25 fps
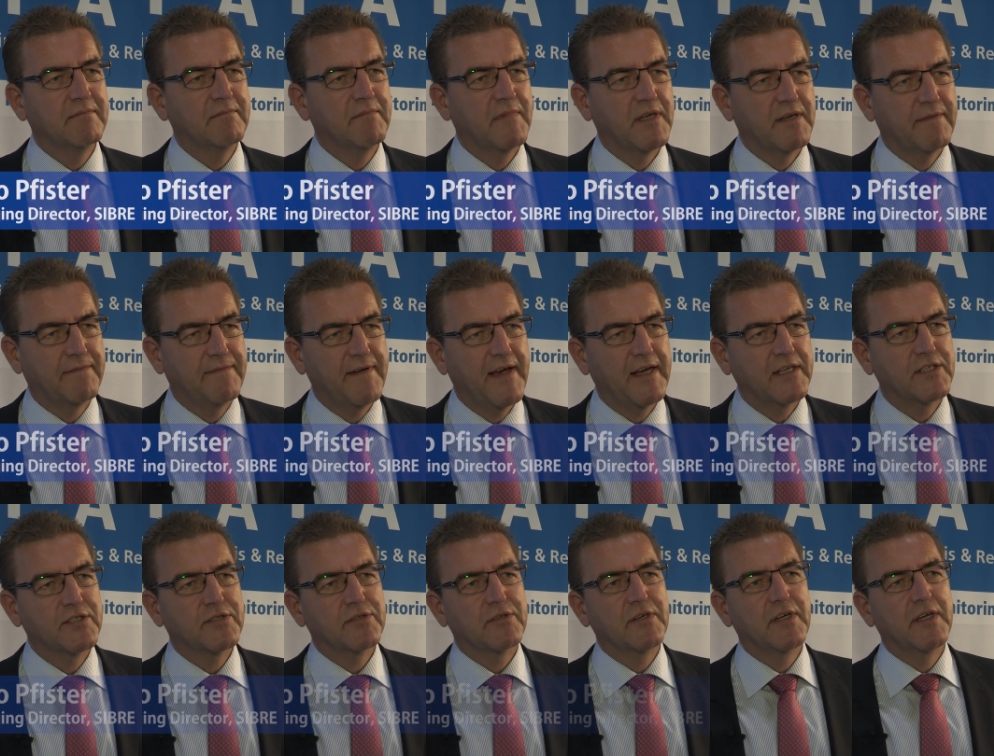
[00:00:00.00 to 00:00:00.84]

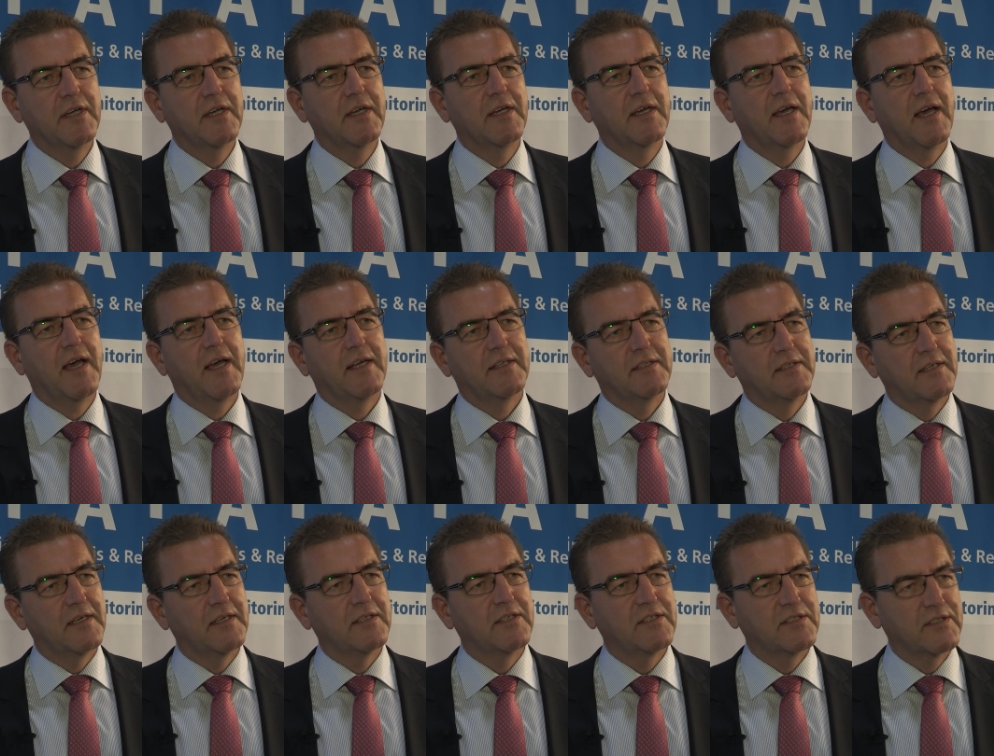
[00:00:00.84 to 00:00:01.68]
manufacturing and
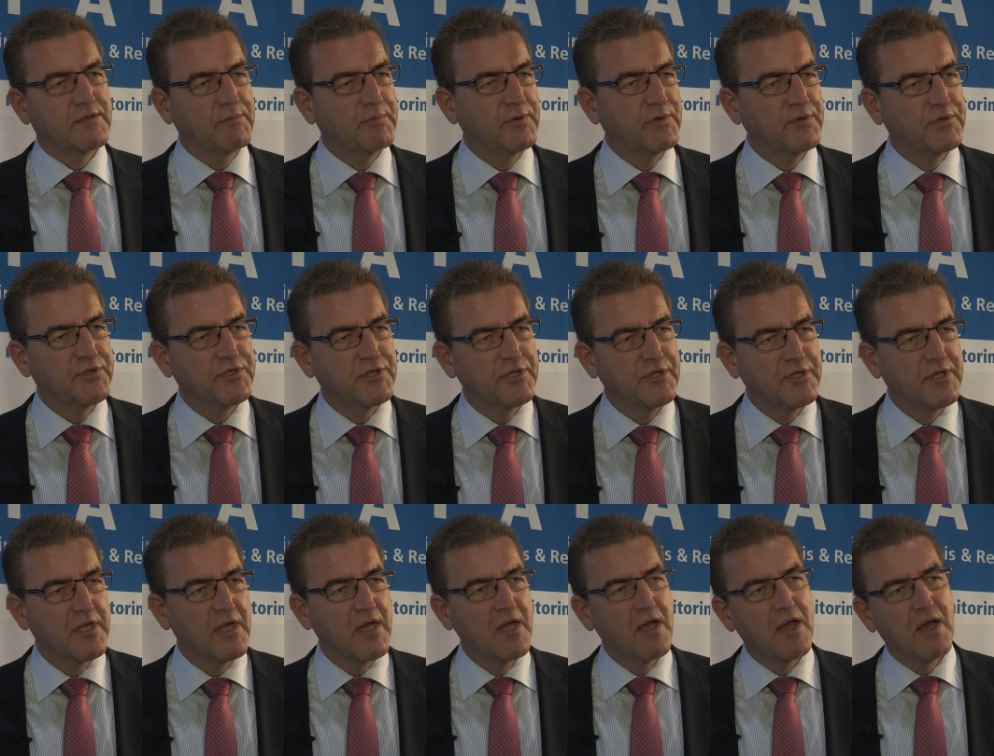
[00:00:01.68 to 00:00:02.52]
distribution
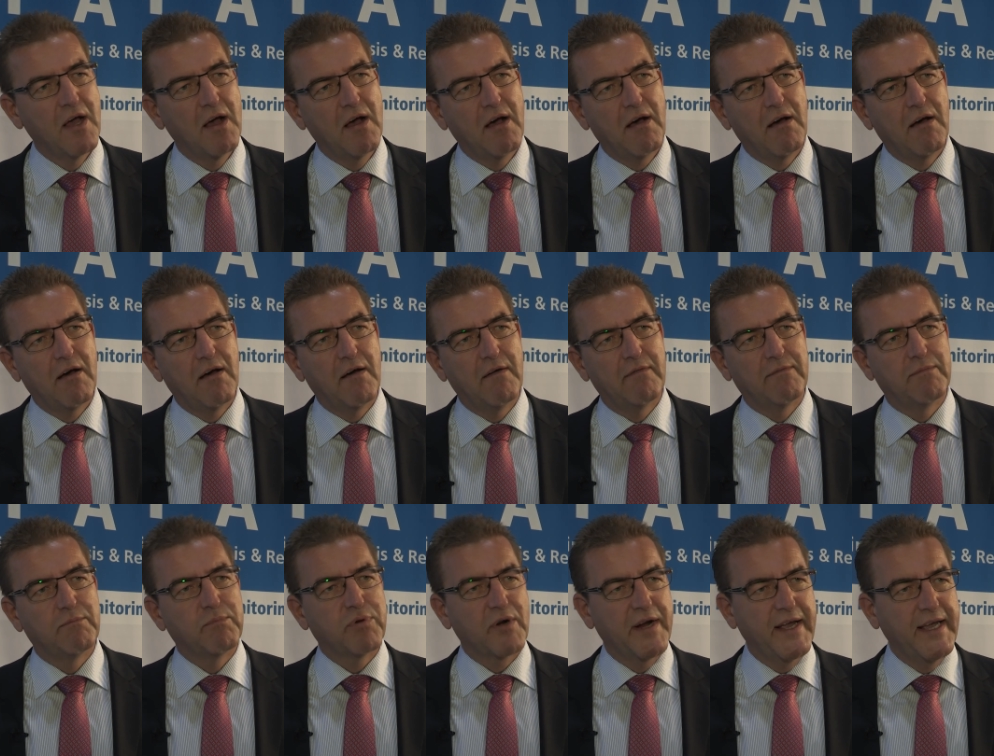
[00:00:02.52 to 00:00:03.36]
of
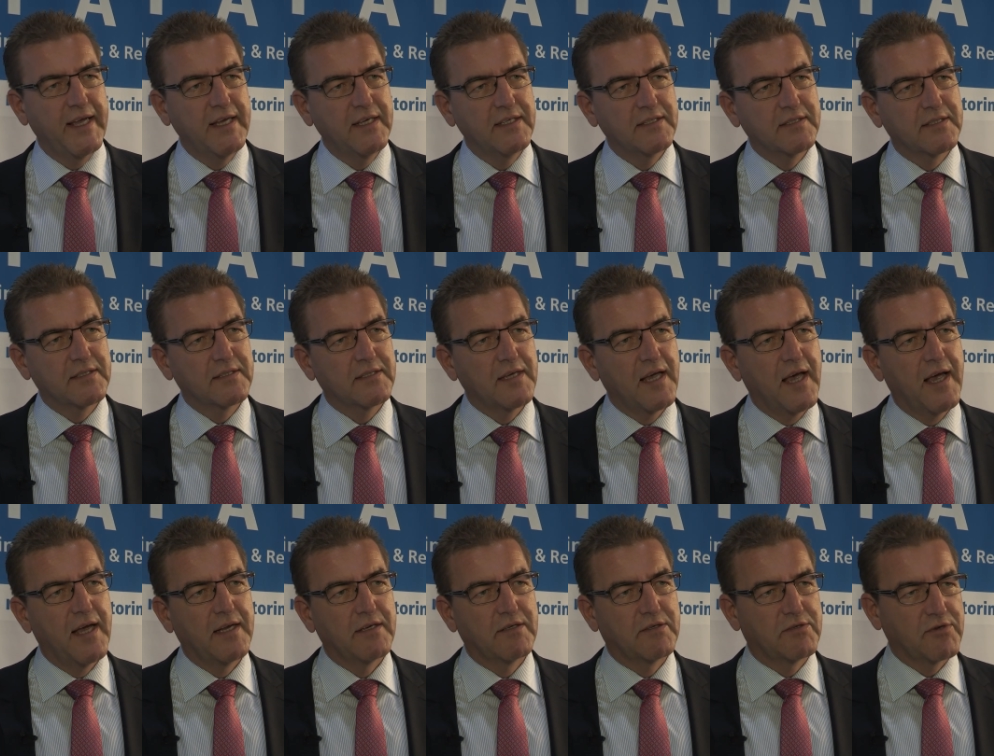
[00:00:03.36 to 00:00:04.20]
brakes
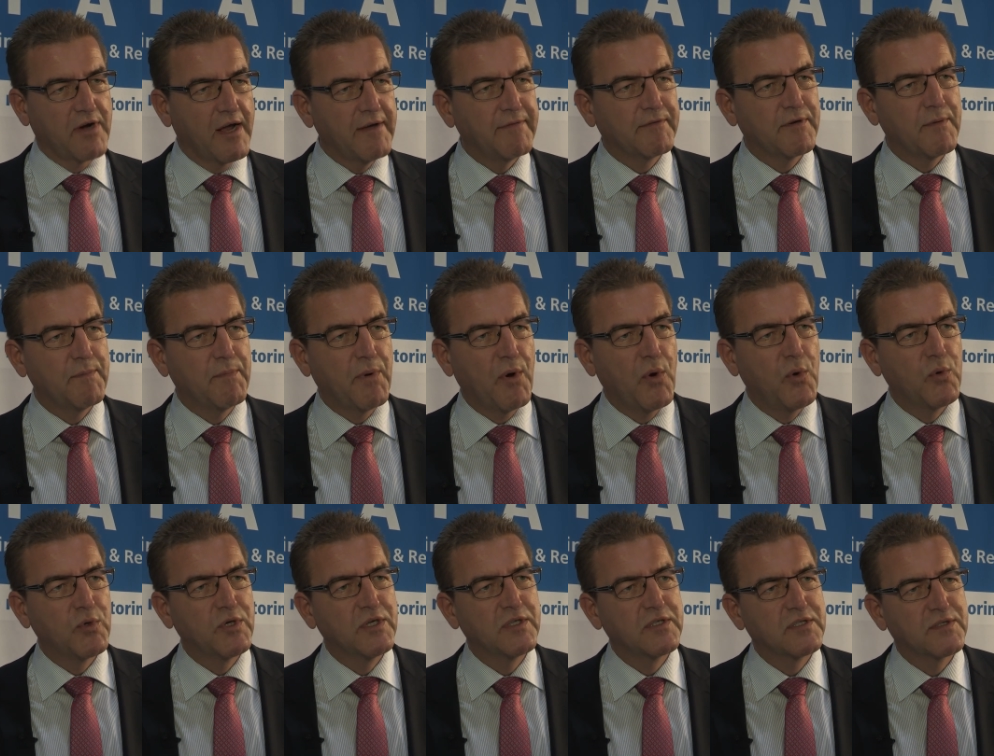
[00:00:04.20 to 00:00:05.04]
and drive
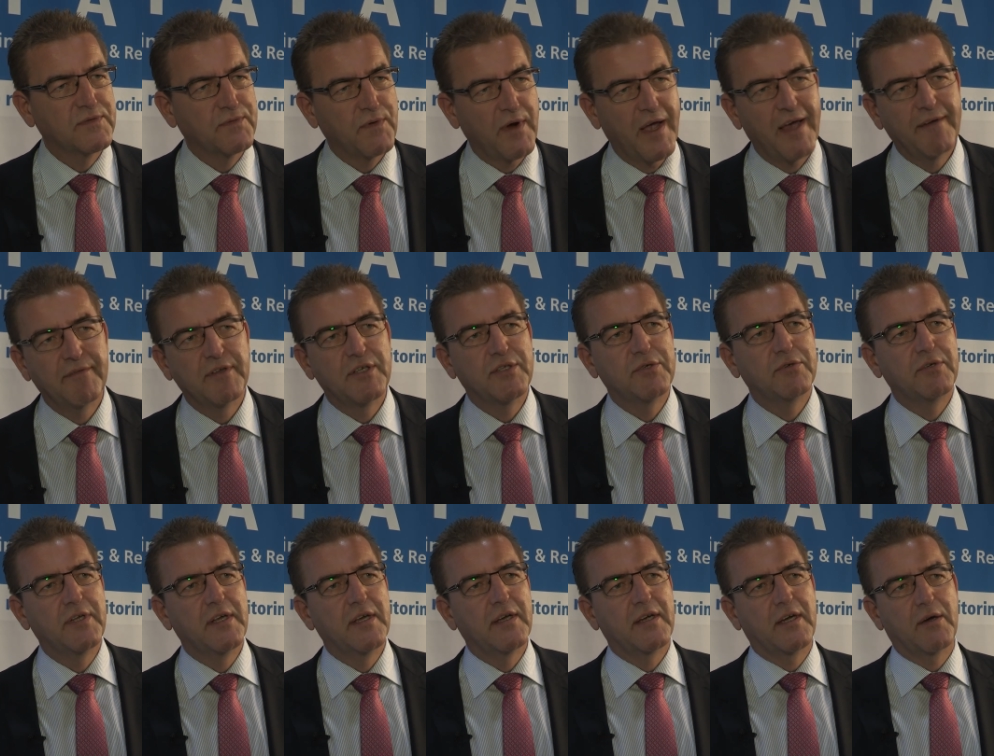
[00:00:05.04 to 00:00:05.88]
components for
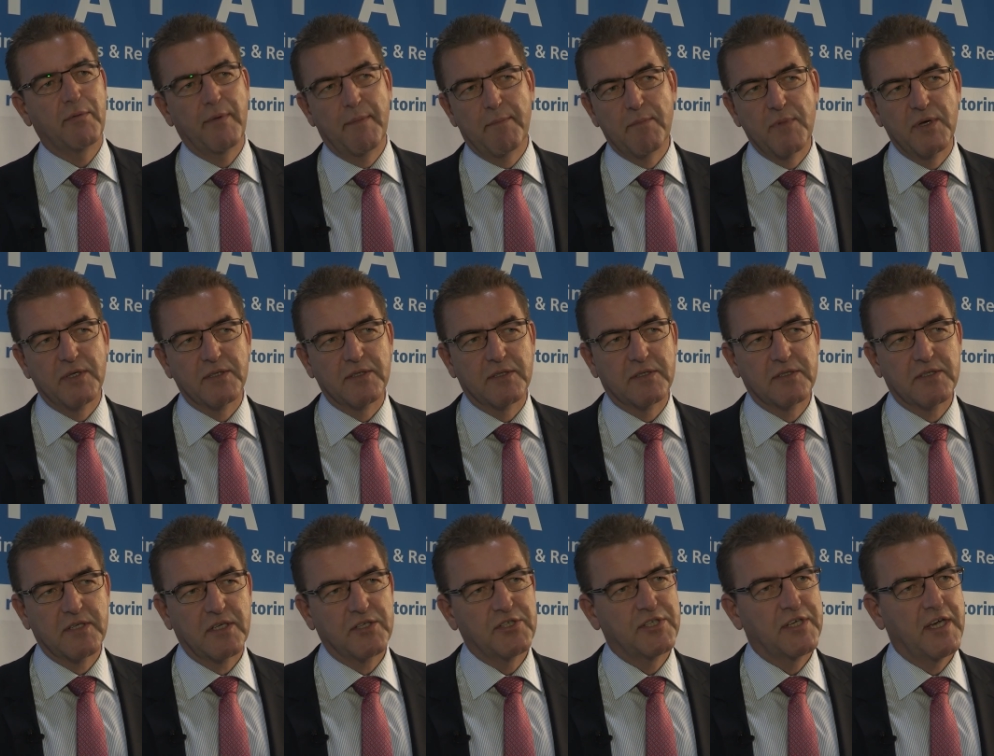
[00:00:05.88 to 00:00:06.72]
heavy-duty equipment,
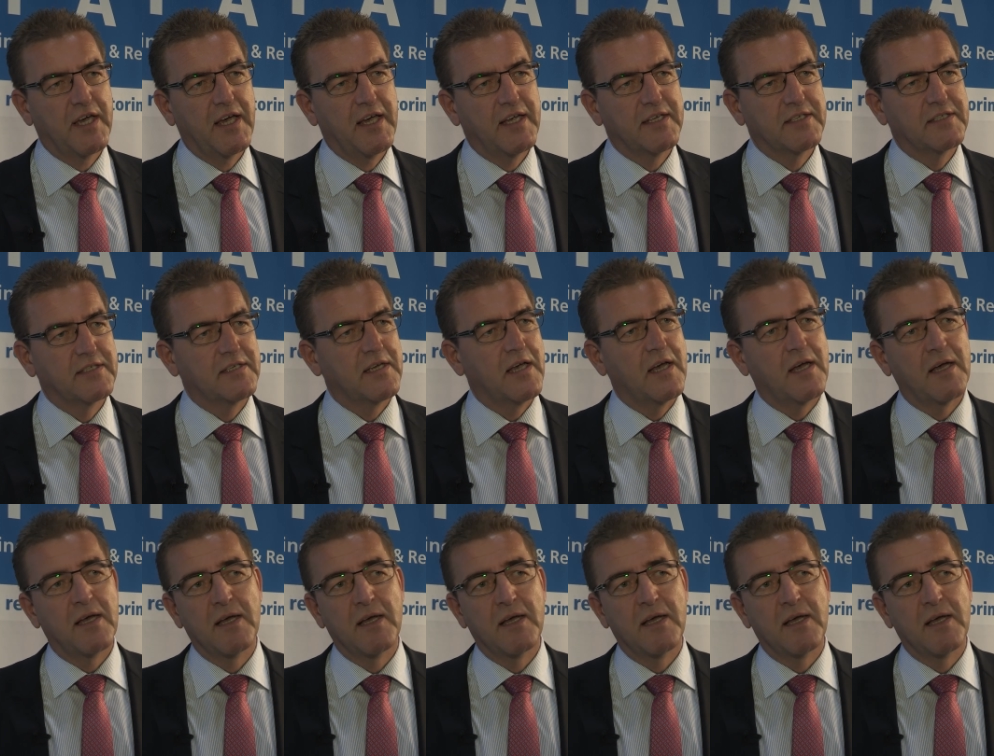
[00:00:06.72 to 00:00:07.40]
such as